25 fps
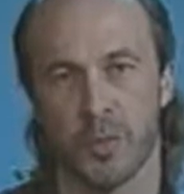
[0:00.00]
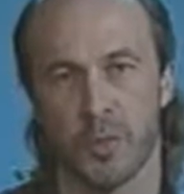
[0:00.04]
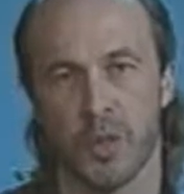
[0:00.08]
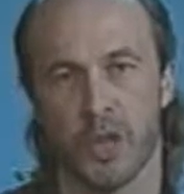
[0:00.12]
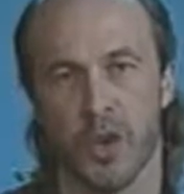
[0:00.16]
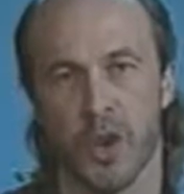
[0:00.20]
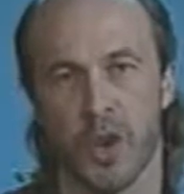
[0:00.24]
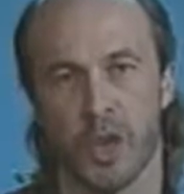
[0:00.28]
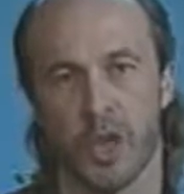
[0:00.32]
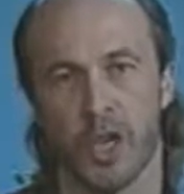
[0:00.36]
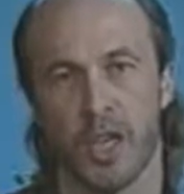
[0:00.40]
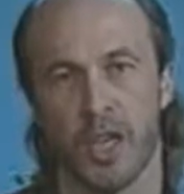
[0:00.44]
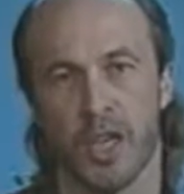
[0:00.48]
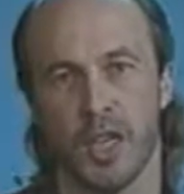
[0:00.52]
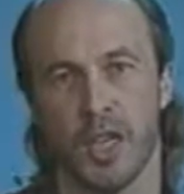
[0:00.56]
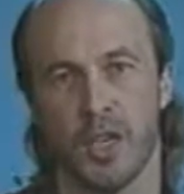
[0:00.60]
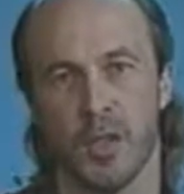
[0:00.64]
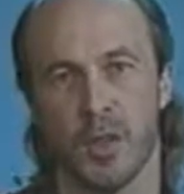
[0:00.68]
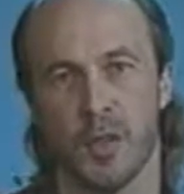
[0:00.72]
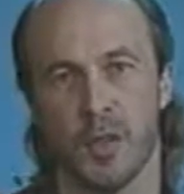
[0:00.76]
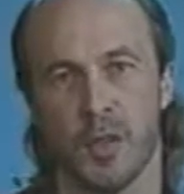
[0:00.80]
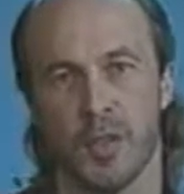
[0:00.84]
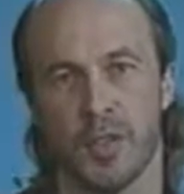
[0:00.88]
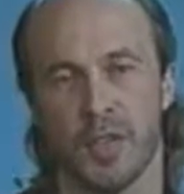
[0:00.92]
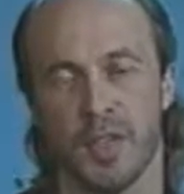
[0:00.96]
not going to
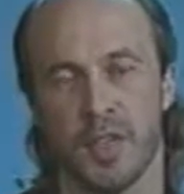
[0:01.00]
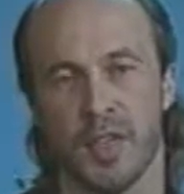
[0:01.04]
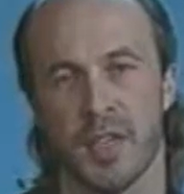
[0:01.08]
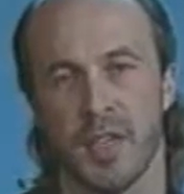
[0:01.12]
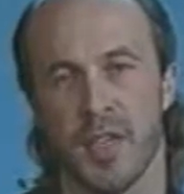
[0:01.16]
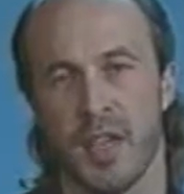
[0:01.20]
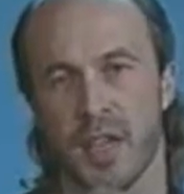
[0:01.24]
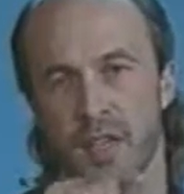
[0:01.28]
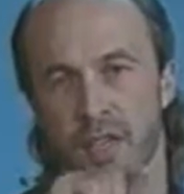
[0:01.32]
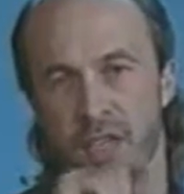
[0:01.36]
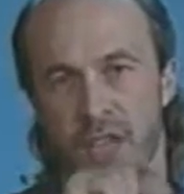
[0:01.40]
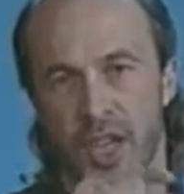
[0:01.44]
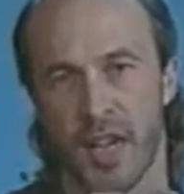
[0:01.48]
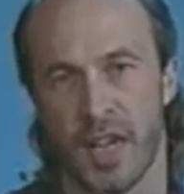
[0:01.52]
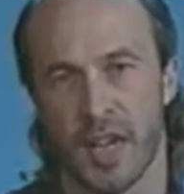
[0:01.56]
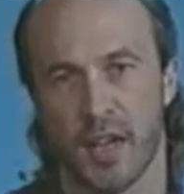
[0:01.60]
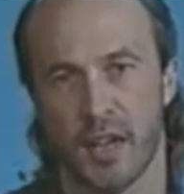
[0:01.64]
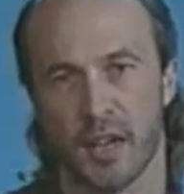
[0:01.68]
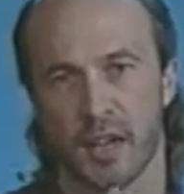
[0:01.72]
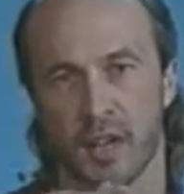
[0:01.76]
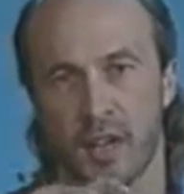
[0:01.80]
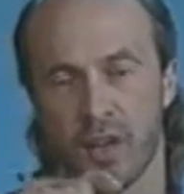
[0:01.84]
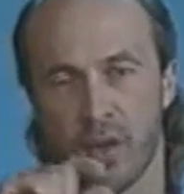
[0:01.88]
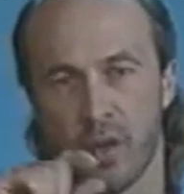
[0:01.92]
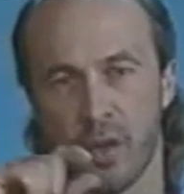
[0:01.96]
use the check
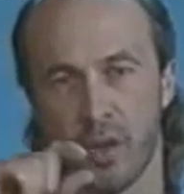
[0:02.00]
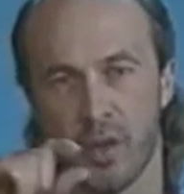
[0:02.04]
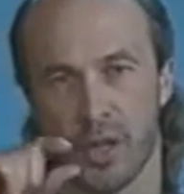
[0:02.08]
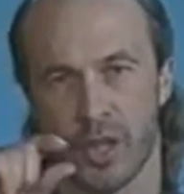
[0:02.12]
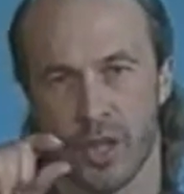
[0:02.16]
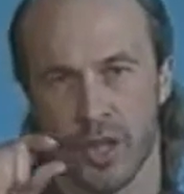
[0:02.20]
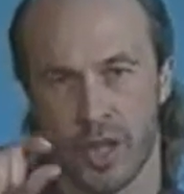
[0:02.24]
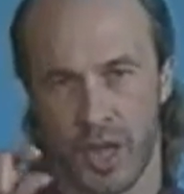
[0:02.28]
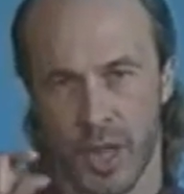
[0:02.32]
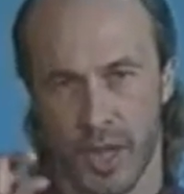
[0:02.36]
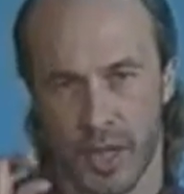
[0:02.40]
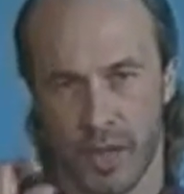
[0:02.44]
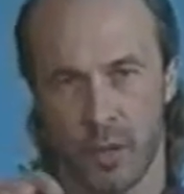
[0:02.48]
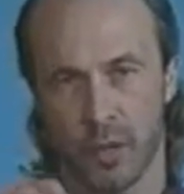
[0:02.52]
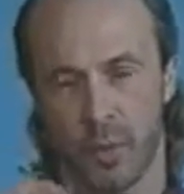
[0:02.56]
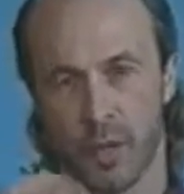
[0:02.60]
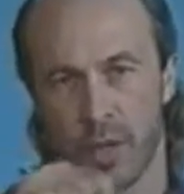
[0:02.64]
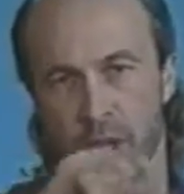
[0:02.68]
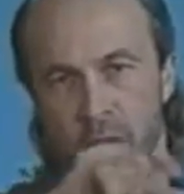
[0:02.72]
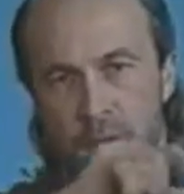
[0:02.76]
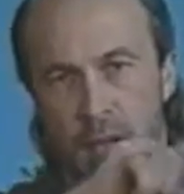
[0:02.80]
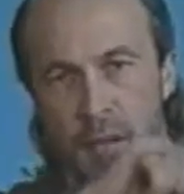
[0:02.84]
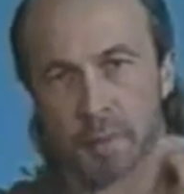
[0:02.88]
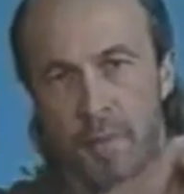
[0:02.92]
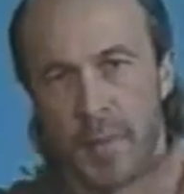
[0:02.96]
or the checker. We're
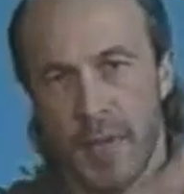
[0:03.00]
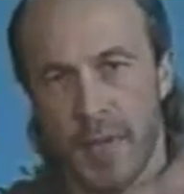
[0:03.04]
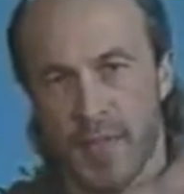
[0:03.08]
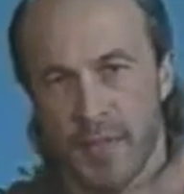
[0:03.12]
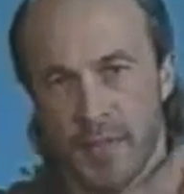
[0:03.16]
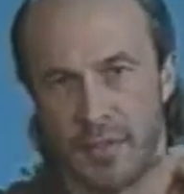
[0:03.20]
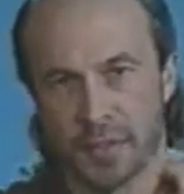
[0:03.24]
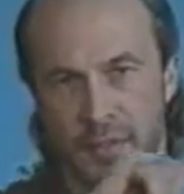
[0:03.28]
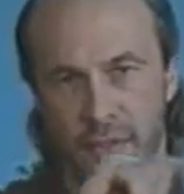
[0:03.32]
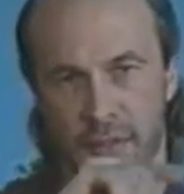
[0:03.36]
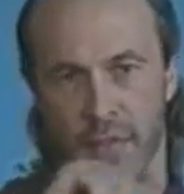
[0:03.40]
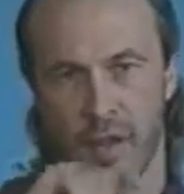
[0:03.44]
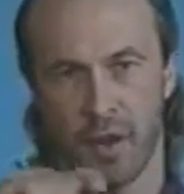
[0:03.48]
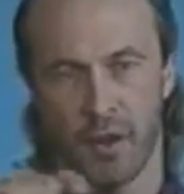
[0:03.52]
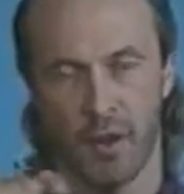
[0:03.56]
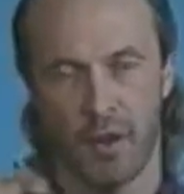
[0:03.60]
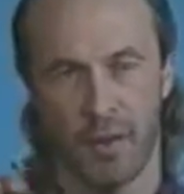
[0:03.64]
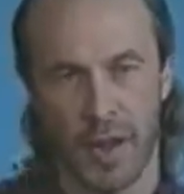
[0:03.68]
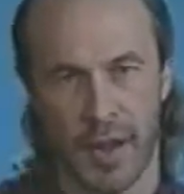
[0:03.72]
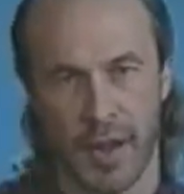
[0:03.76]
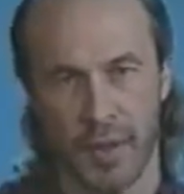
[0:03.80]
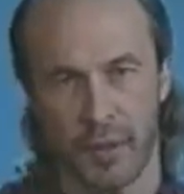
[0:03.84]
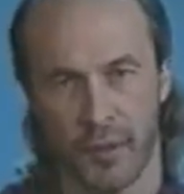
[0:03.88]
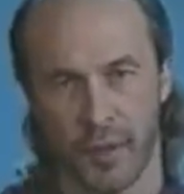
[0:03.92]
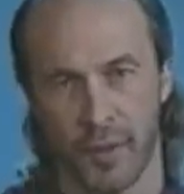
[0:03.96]
going to base a figure
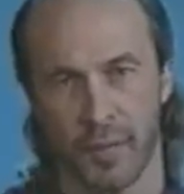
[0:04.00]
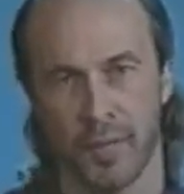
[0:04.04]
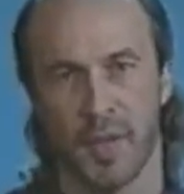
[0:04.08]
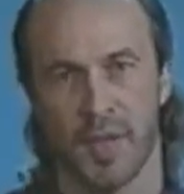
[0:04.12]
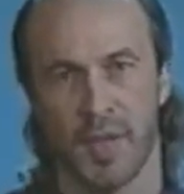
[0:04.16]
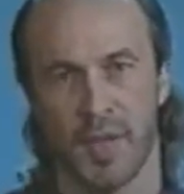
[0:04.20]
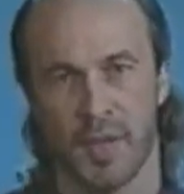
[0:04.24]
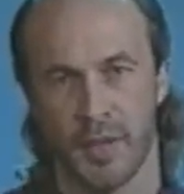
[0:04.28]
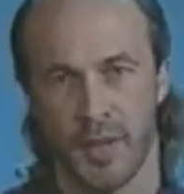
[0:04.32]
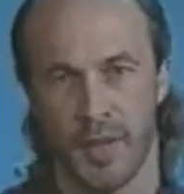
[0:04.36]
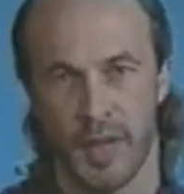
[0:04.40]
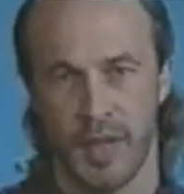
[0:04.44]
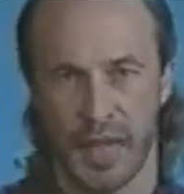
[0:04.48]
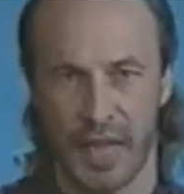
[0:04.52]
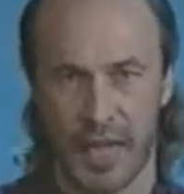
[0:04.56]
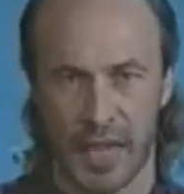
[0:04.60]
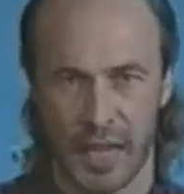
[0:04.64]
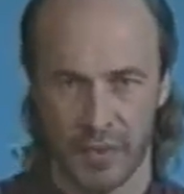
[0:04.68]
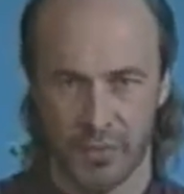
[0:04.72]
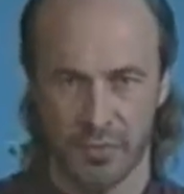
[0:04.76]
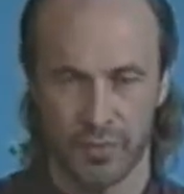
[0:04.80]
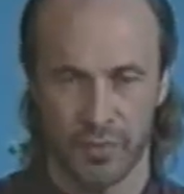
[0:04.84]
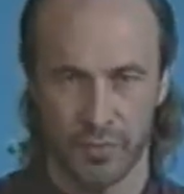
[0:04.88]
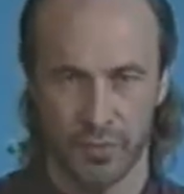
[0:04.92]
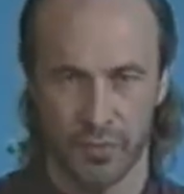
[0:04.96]
around them that
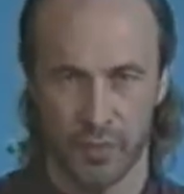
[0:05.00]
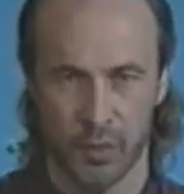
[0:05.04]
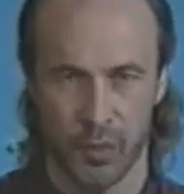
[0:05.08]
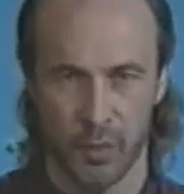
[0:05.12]
lasts for 4